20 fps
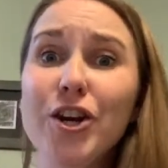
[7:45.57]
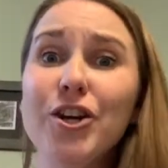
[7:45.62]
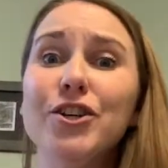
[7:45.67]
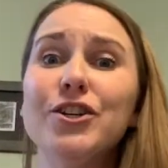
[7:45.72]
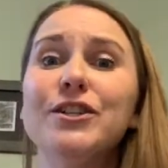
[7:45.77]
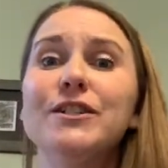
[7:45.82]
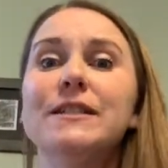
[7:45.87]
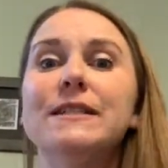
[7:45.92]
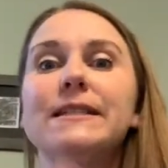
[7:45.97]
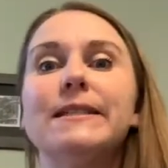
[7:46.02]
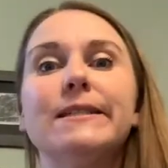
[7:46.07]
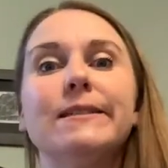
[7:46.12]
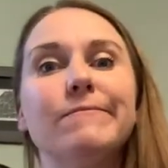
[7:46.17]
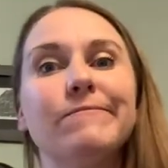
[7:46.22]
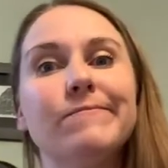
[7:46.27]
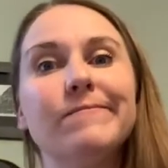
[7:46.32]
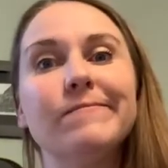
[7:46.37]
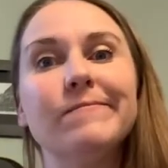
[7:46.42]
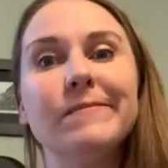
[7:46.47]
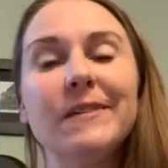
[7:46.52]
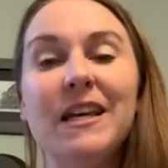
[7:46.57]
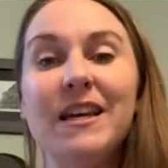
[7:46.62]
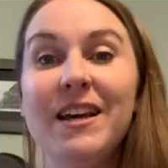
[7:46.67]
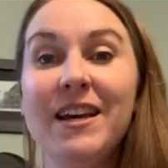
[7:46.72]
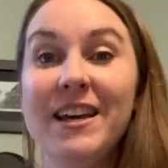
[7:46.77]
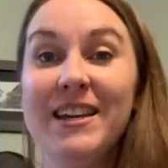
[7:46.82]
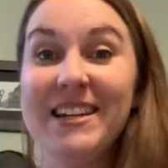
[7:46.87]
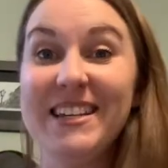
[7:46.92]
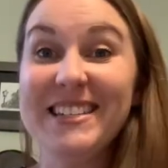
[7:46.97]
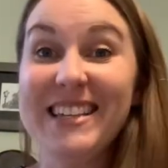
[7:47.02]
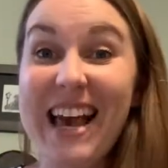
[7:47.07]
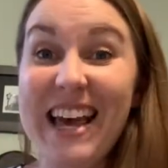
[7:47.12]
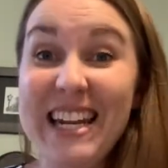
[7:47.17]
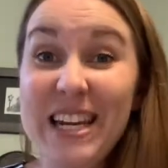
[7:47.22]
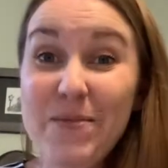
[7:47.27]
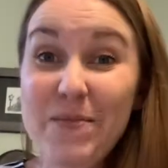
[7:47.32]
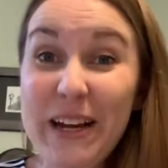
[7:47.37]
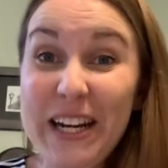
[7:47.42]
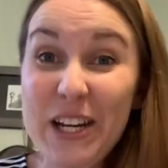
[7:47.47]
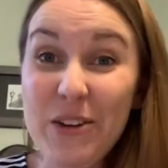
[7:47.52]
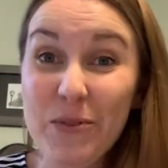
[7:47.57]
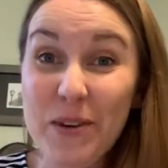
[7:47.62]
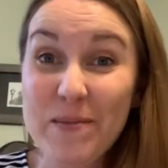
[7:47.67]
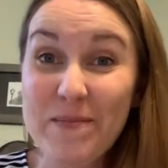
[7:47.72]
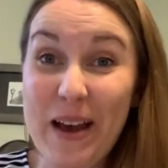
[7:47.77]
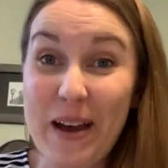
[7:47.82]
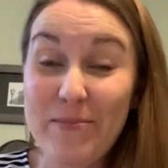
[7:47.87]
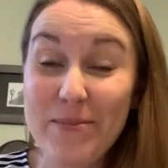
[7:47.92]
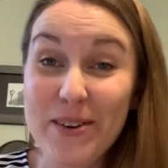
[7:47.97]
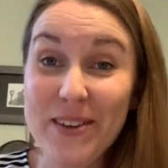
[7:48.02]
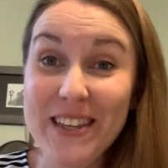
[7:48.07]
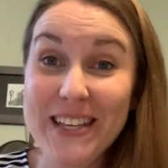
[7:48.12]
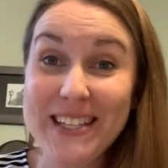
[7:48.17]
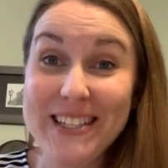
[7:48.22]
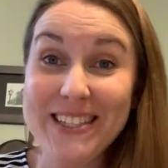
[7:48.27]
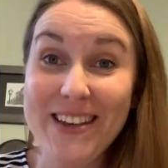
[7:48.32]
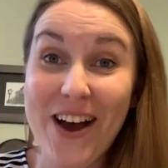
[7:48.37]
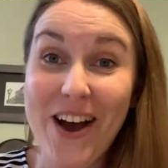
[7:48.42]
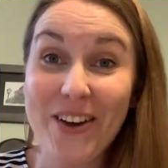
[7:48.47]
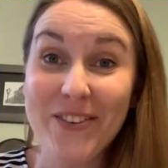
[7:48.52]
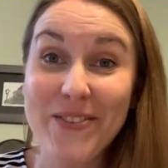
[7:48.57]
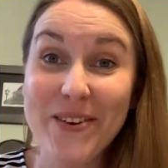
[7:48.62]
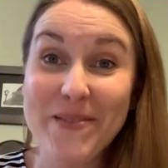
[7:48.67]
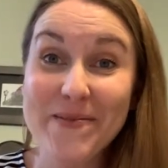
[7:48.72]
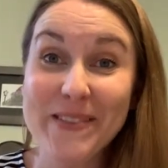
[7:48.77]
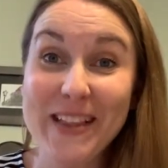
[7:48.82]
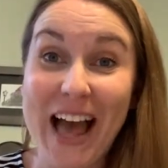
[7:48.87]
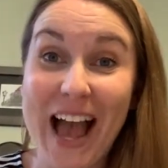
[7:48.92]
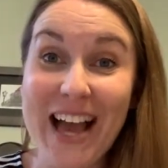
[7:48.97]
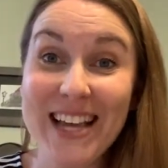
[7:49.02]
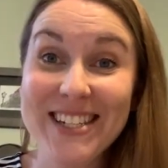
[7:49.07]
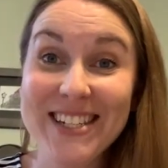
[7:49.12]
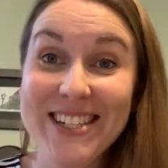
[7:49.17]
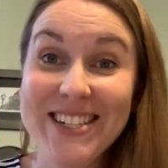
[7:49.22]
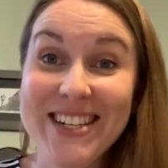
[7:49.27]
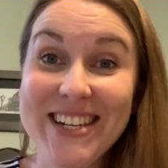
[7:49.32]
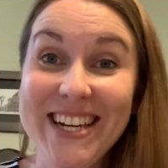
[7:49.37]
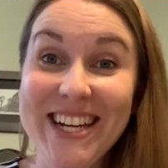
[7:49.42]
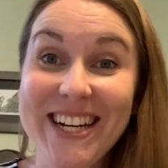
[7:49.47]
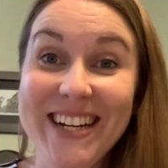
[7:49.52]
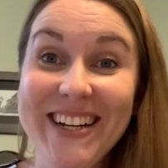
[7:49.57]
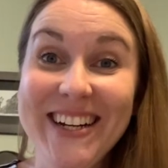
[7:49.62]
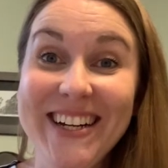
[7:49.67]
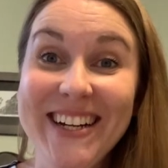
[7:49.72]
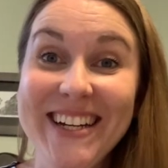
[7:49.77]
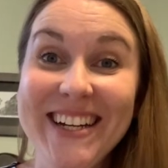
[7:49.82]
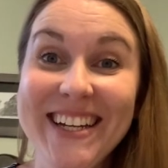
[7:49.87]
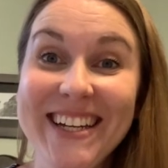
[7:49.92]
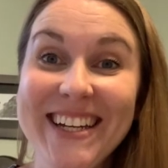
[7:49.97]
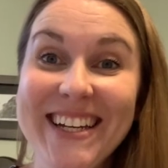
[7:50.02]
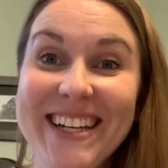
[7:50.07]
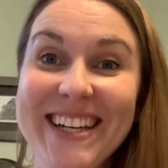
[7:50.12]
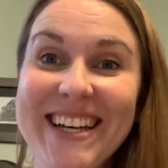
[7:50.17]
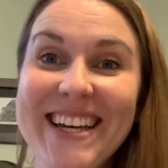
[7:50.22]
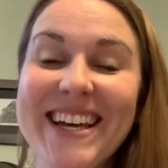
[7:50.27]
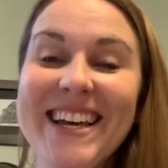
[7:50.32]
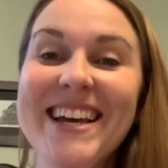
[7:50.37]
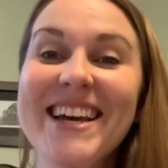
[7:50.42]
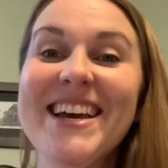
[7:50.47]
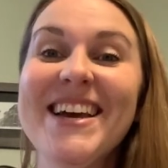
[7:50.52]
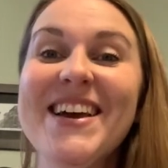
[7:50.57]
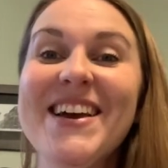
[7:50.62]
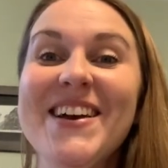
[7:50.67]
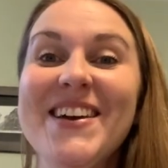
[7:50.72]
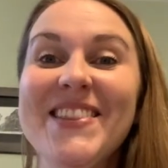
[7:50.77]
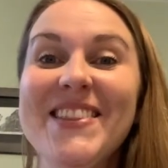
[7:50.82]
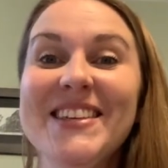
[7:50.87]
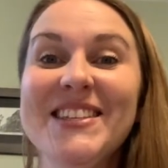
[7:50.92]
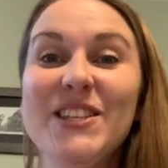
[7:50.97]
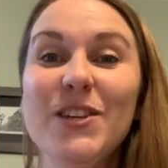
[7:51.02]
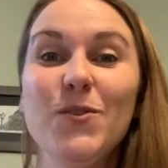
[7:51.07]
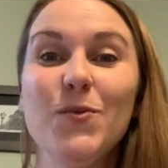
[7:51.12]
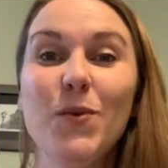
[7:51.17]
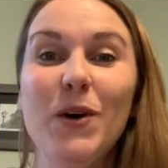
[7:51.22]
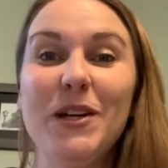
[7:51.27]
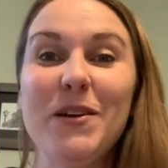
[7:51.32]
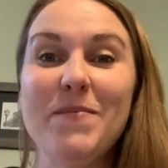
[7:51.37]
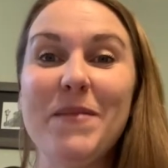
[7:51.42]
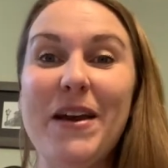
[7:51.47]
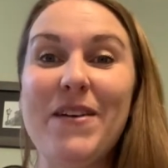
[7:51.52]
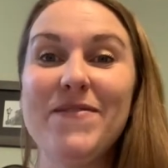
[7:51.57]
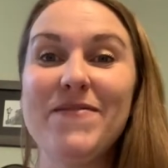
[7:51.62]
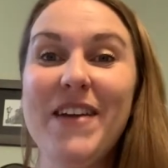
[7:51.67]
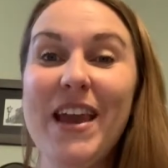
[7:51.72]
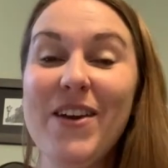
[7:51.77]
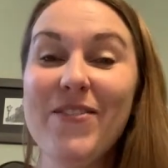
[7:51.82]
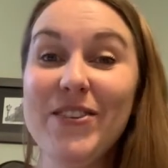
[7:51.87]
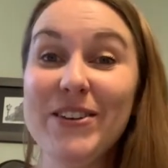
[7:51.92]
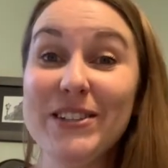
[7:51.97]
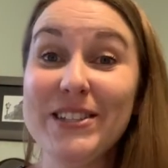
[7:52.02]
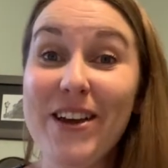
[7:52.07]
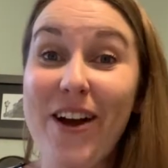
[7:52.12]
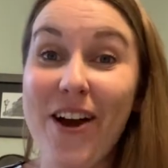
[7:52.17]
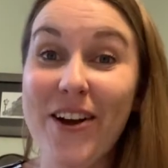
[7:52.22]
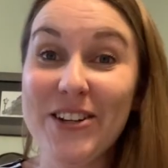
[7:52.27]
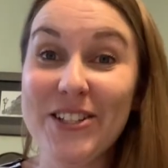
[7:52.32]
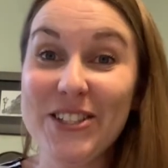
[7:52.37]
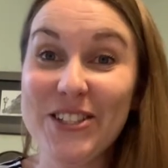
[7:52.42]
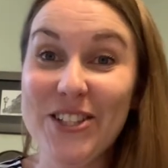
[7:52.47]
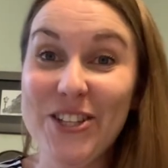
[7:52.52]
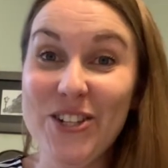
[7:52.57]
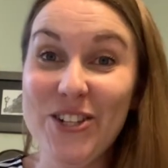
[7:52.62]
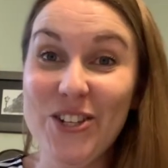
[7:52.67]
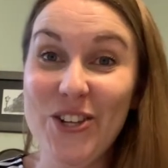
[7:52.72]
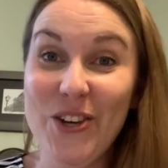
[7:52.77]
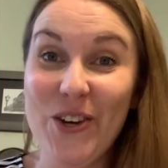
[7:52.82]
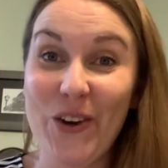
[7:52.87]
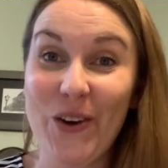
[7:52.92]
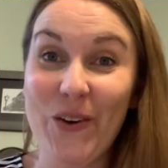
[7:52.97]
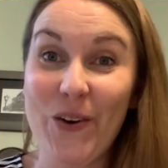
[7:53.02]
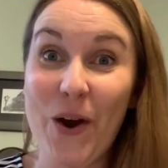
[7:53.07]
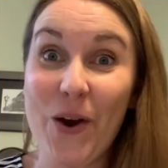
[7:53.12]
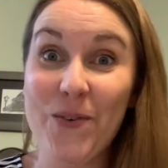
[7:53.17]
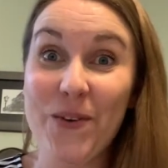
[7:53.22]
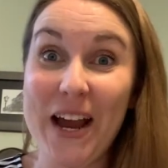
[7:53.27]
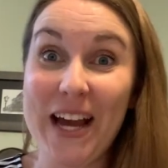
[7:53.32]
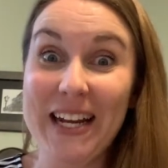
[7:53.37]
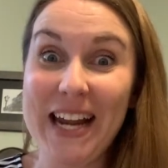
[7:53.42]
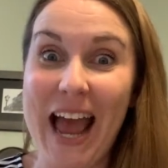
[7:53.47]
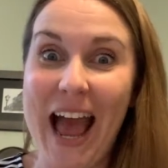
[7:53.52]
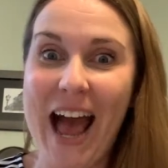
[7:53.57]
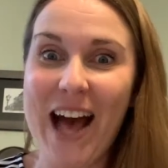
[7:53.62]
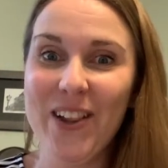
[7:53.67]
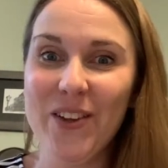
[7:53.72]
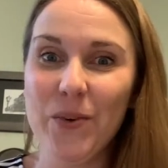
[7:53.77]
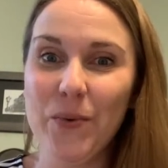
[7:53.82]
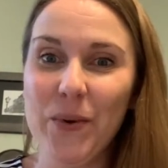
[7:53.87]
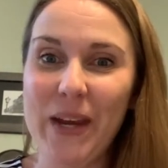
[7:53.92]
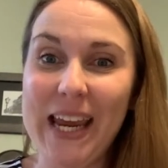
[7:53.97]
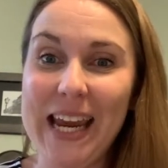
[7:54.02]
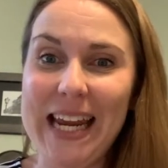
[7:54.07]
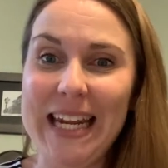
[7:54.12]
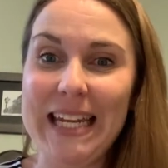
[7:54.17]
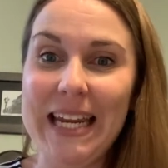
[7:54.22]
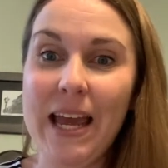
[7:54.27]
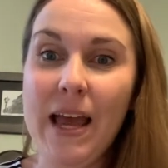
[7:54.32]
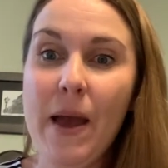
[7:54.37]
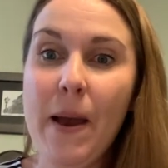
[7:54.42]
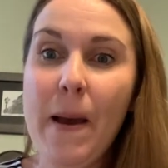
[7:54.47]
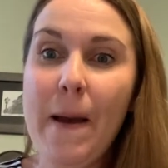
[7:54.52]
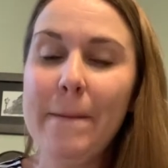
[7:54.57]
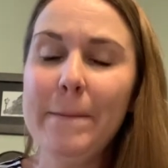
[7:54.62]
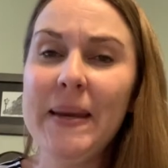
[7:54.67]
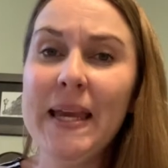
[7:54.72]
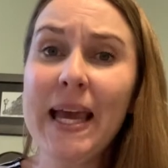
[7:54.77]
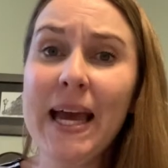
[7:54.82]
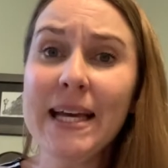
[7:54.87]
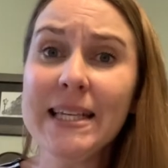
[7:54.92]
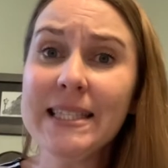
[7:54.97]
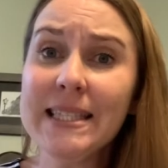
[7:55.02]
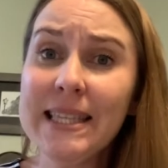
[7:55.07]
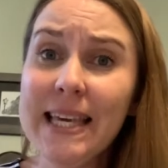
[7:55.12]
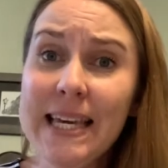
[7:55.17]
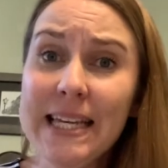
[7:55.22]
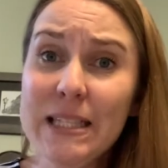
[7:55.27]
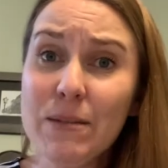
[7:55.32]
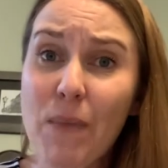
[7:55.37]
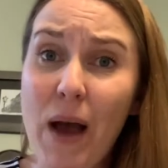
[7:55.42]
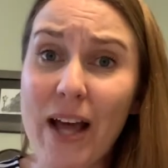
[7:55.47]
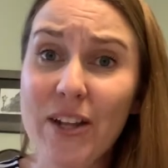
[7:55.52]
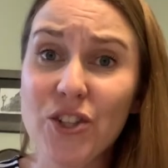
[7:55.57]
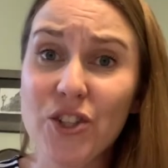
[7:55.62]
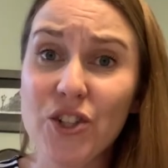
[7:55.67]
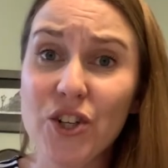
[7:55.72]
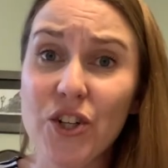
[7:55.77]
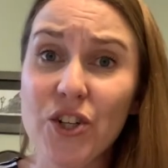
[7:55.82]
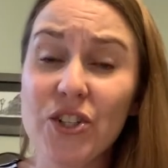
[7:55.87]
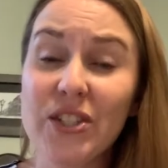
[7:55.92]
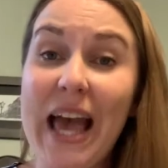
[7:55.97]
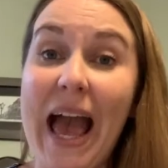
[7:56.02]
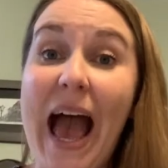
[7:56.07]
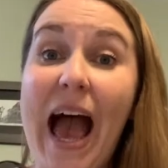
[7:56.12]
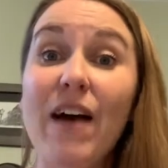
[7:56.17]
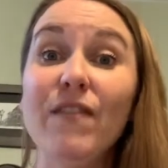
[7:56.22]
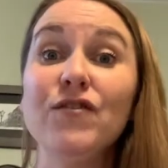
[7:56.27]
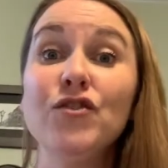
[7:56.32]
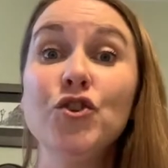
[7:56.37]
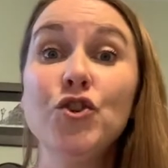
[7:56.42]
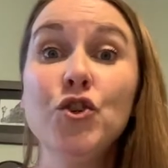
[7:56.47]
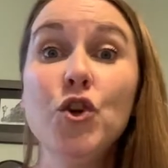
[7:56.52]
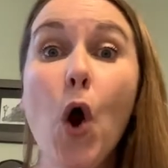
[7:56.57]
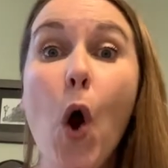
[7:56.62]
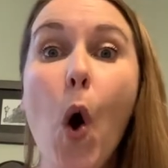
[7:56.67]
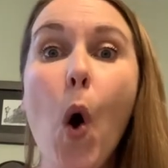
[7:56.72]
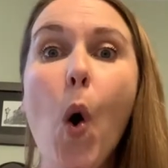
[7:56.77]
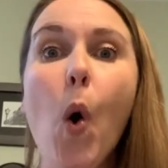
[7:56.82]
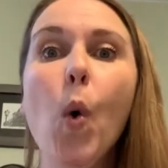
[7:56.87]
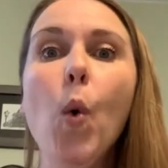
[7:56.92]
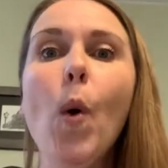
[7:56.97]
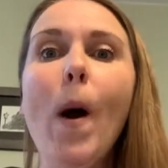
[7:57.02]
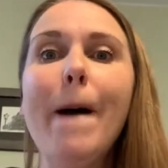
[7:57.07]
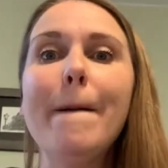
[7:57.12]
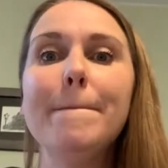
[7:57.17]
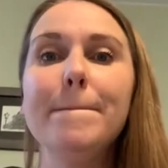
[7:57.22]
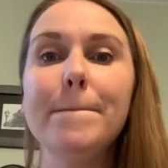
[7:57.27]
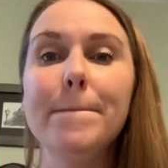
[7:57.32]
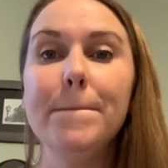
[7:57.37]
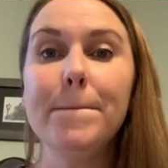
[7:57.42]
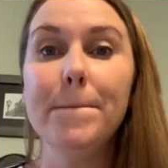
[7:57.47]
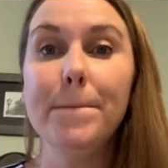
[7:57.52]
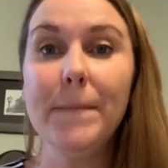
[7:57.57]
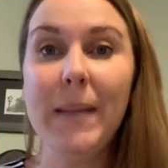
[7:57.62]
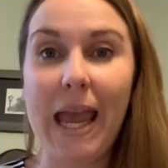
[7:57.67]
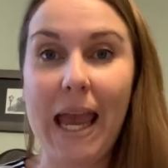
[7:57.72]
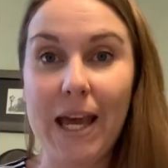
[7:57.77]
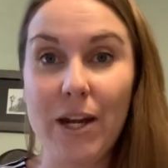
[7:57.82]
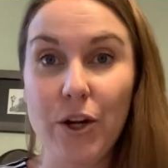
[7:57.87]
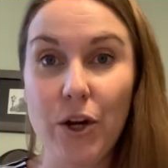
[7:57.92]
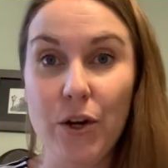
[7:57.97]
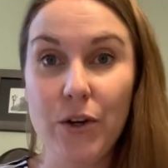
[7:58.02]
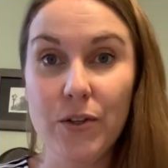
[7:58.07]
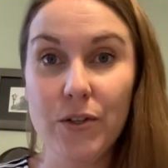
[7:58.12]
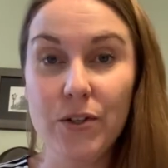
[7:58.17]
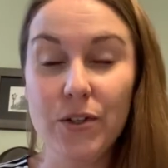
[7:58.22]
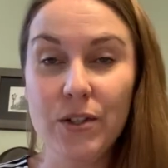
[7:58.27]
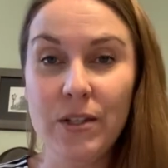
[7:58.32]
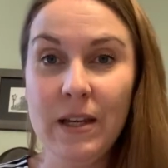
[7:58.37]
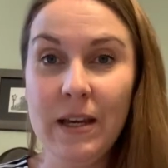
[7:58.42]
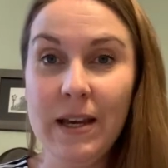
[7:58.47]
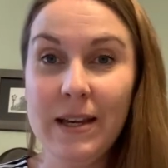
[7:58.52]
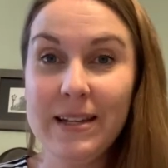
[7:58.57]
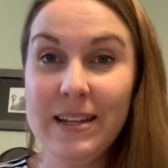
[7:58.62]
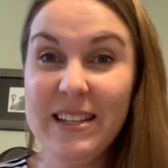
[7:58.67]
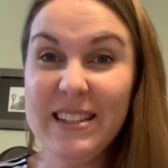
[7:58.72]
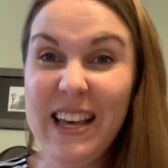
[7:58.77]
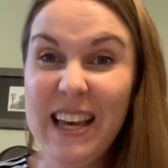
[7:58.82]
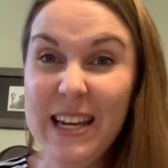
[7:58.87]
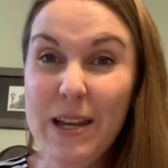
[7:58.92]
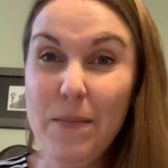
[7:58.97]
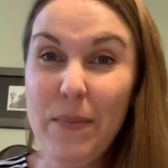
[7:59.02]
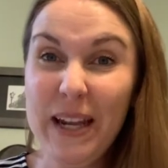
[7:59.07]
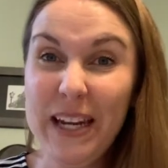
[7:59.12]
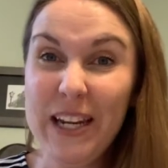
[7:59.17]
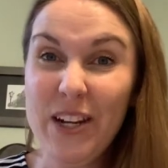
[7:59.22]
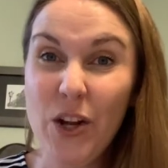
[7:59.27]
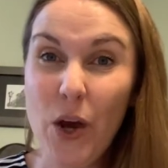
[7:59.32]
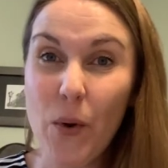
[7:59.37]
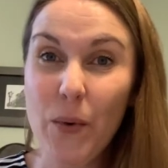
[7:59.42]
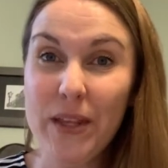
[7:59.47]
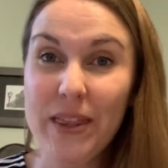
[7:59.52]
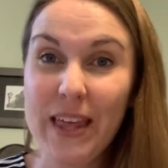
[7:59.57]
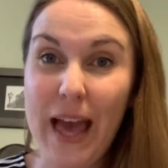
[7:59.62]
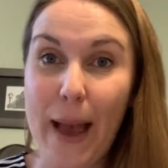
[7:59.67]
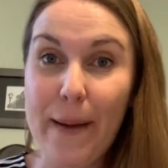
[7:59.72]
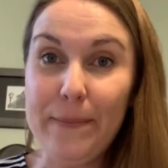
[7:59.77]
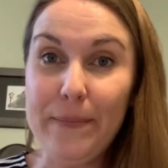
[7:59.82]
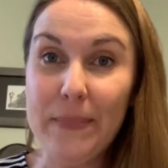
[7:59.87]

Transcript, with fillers: Manners. Does anybody remember this song from last year? This is one of my favorite songs to do around Halloween because these monsters have no manners. Does anybody know what that